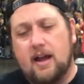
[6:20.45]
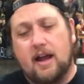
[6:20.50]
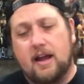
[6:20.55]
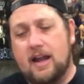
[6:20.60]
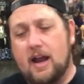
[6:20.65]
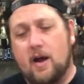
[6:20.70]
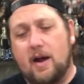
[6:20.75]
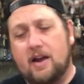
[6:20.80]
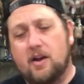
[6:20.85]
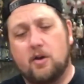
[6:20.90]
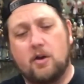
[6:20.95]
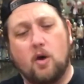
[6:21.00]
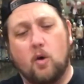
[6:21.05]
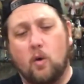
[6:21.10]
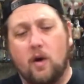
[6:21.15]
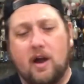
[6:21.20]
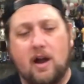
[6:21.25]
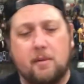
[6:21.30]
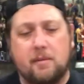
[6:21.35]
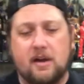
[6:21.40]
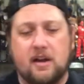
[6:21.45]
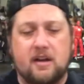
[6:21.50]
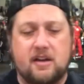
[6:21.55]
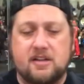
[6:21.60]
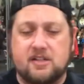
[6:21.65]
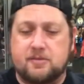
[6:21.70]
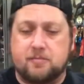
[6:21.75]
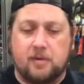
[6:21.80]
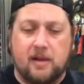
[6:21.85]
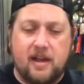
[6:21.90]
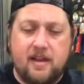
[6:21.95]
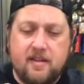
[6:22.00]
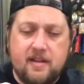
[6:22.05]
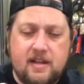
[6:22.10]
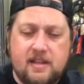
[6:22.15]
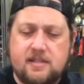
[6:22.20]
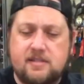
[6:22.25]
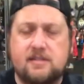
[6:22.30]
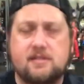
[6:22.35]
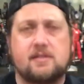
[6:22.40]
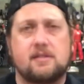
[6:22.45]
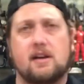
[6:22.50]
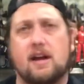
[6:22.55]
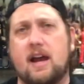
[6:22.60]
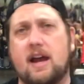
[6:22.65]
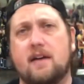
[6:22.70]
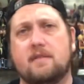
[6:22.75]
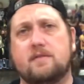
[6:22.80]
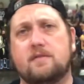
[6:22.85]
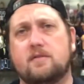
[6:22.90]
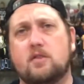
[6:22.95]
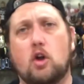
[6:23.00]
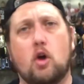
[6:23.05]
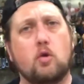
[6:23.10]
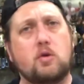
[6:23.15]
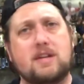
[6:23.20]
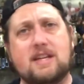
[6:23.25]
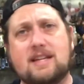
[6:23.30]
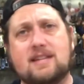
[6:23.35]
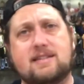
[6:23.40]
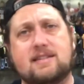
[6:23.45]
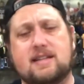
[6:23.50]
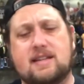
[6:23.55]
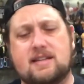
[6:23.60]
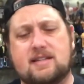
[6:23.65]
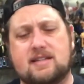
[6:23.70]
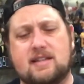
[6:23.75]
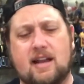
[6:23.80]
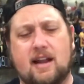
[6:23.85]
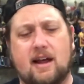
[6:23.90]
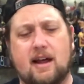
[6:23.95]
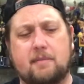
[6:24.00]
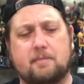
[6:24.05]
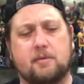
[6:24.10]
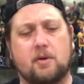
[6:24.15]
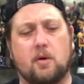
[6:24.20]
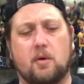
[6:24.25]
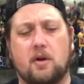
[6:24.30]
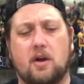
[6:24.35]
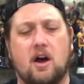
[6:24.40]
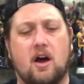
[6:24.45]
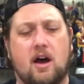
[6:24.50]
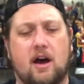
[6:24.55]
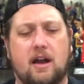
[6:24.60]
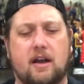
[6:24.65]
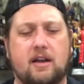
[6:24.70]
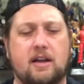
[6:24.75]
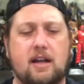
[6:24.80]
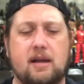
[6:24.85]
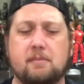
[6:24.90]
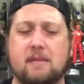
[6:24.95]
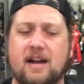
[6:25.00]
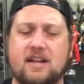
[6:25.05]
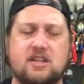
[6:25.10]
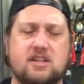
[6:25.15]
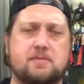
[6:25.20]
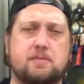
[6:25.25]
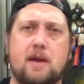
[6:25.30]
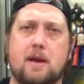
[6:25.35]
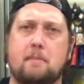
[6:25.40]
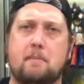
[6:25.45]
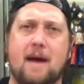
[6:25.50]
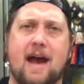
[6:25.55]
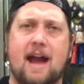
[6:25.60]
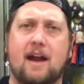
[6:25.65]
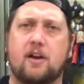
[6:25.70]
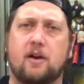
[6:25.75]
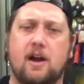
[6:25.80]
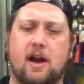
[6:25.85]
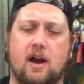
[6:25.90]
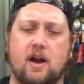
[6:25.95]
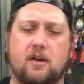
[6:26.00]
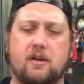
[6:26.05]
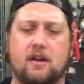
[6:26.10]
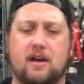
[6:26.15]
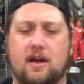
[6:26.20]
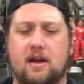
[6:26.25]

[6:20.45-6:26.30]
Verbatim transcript: Now, I don't know where I'm going to display this. I have no DC setup going on. He might just be a background